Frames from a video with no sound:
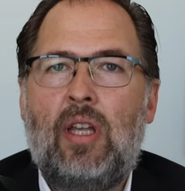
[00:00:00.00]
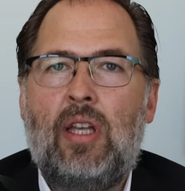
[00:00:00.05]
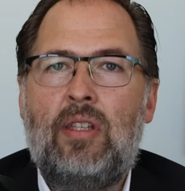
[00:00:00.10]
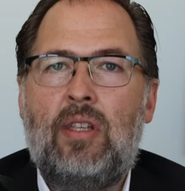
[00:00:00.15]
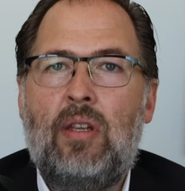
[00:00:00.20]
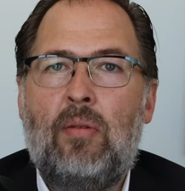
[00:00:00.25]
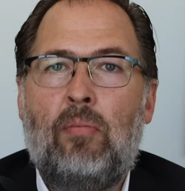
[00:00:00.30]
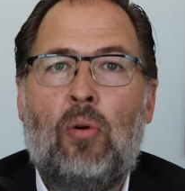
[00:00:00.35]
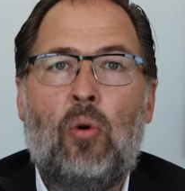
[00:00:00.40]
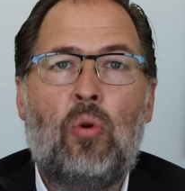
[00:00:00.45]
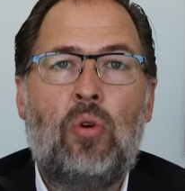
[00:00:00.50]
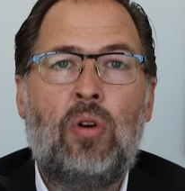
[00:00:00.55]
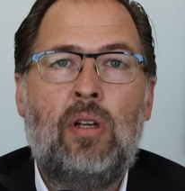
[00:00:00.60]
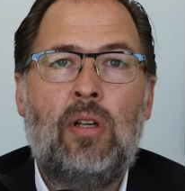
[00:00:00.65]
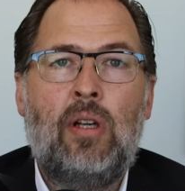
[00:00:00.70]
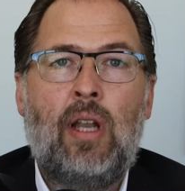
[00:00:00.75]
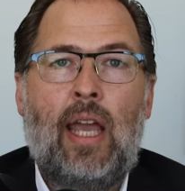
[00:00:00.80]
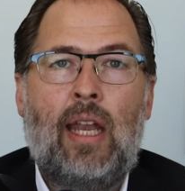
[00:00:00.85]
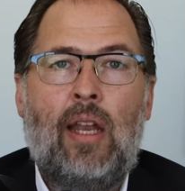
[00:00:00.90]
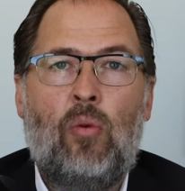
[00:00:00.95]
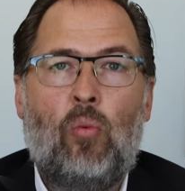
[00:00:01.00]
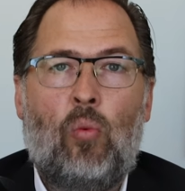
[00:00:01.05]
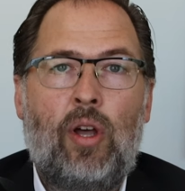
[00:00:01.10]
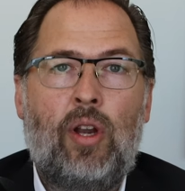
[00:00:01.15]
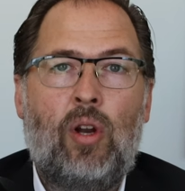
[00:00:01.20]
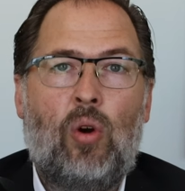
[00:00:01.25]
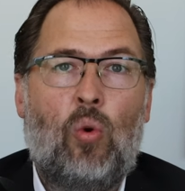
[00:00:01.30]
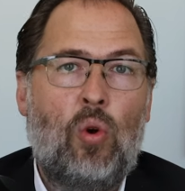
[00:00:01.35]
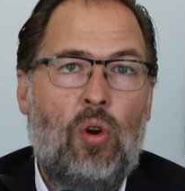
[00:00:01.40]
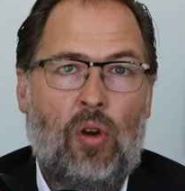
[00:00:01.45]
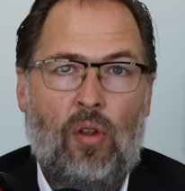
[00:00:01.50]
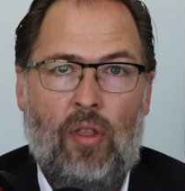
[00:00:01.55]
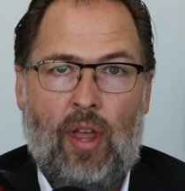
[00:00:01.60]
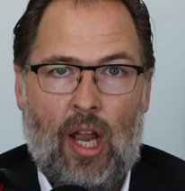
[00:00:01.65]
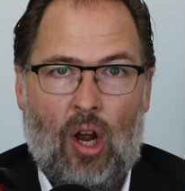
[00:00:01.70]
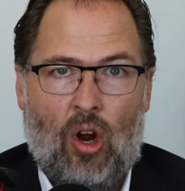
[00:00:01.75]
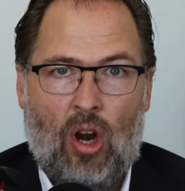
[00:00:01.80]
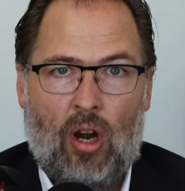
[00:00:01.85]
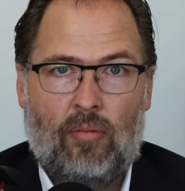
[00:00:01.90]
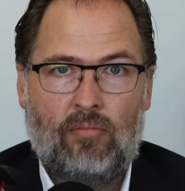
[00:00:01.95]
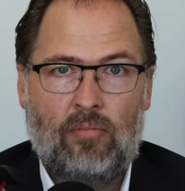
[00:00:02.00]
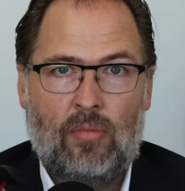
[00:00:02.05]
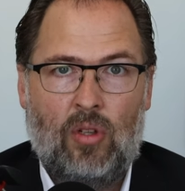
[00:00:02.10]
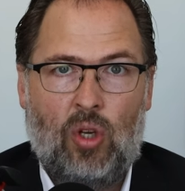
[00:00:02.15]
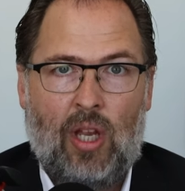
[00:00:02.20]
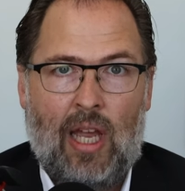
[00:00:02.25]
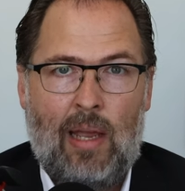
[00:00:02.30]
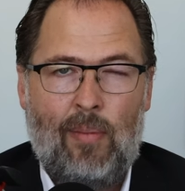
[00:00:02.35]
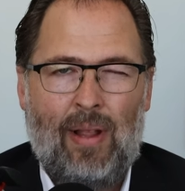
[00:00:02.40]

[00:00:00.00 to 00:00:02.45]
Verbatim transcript: is important and in what order they are, okay?